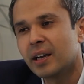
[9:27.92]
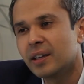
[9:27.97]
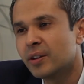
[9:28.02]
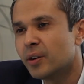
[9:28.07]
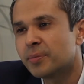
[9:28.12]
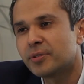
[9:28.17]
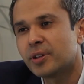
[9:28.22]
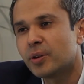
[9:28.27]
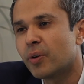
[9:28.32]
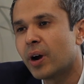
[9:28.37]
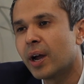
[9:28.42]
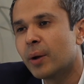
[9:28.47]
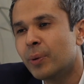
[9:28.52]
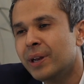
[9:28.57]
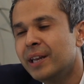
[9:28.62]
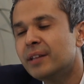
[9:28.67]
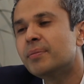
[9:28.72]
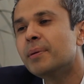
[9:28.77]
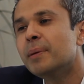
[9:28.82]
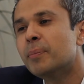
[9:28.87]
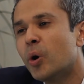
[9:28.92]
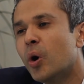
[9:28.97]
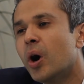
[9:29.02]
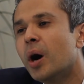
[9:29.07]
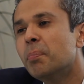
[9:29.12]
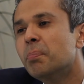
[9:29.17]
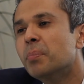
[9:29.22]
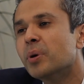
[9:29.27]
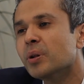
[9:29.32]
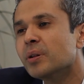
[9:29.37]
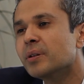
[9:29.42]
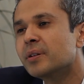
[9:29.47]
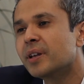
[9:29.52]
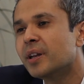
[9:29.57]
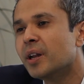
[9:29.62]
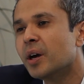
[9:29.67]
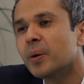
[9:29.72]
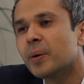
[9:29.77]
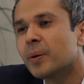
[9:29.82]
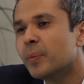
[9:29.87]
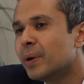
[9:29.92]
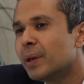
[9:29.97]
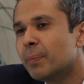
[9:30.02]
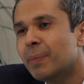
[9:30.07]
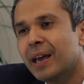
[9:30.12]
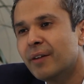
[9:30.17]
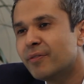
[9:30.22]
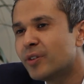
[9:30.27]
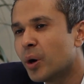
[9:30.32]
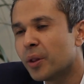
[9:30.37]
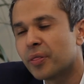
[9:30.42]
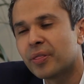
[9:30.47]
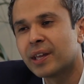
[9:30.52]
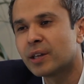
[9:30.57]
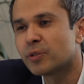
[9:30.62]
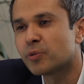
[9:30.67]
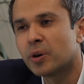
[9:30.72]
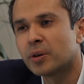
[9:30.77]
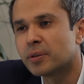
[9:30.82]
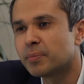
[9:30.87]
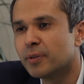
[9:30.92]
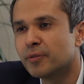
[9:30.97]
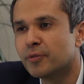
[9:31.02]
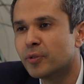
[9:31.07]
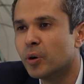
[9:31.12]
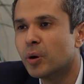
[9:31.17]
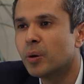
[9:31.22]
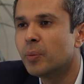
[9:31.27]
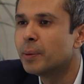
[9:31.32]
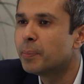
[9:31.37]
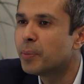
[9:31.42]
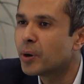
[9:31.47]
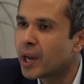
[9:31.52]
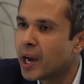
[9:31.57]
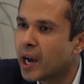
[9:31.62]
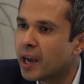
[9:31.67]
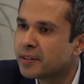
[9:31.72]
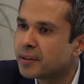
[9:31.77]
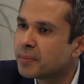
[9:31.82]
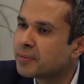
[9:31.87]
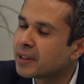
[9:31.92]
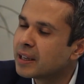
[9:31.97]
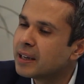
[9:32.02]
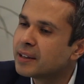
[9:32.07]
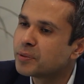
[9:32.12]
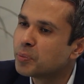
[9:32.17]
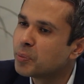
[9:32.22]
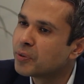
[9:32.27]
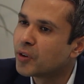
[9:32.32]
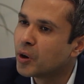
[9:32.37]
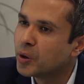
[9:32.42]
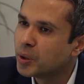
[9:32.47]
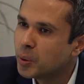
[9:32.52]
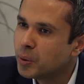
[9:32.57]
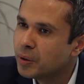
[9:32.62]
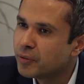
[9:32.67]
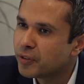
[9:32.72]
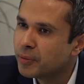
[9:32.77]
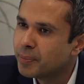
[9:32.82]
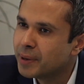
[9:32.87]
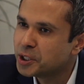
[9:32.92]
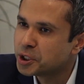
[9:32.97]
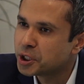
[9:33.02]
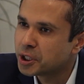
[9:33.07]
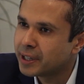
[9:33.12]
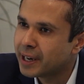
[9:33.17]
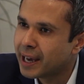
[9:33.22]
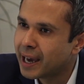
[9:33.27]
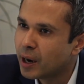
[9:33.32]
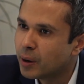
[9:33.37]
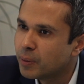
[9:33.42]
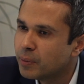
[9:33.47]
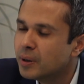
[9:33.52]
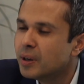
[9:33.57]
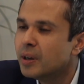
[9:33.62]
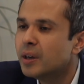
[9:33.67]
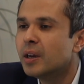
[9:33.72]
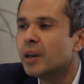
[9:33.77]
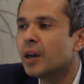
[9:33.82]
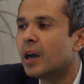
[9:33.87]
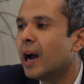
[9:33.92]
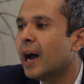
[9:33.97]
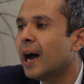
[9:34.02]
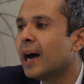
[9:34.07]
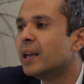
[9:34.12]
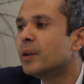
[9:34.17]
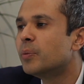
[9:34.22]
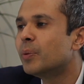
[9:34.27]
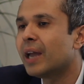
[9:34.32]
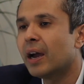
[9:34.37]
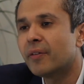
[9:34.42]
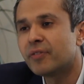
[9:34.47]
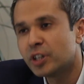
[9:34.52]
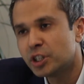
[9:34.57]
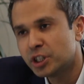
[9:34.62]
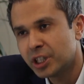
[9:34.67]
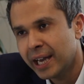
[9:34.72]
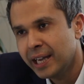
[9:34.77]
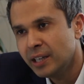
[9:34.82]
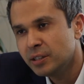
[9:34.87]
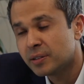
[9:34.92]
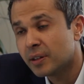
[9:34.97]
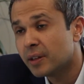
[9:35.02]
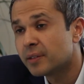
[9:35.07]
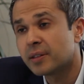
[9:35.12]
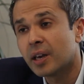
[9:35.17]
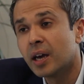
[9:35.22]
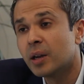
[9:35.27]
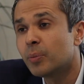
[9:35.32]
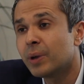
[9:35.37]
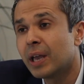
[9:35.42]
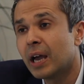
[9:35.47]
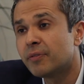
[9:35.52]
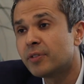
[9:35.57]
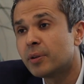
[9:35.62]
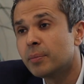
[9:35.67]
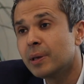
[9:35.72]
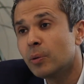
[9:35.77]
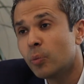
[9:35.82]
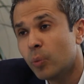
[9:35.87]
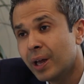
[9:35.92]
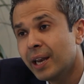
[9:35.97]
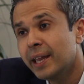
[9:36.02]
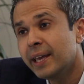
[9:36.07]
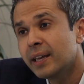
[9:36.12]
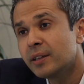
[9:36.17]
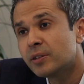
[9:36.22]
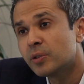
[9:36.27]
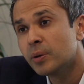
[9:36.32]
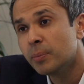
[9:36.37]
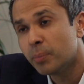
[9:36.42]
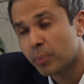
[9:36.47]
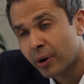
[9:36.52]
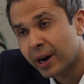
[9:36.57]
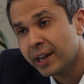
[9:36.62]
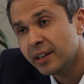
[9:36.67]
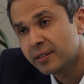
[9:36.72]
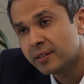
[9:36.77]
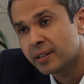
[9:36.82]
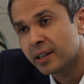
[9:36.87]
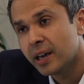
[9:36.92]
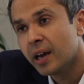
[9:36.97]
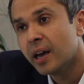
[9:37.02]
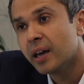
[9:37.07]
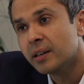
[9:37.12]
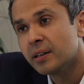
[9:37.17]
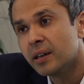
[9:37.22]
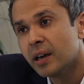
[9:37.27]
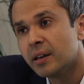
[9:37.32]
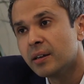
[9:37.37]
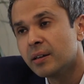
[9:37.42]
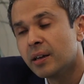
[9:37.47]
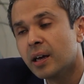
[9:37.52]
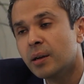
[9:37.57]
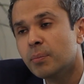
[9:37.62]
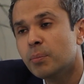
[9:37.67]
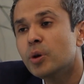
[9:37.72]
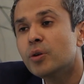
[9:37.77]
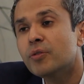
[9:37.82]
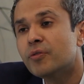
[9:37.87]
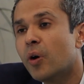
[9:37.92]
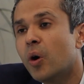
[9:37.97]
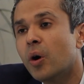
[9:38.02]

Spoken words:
You're absolutely right. We need to be more humble. We may have got things wrong before. We put our hands up and say, listen, we've got new information now. And we have to change this, and we have to be willing to embrace it and move